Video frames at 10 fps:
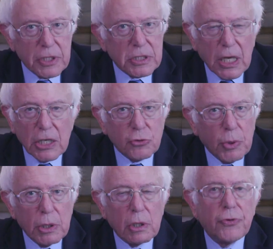to say is
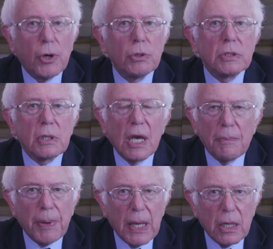we look forward to
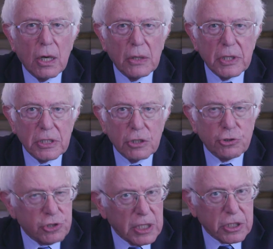campaigning on these
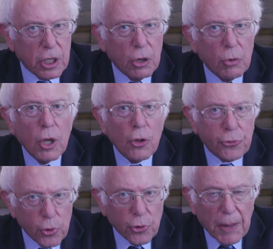issues. Let's go
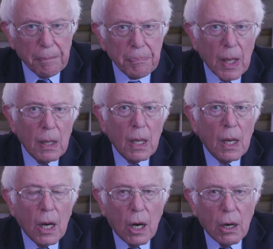through them.
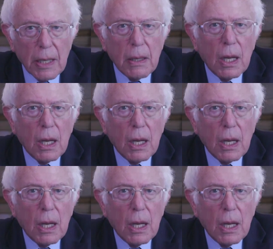All right.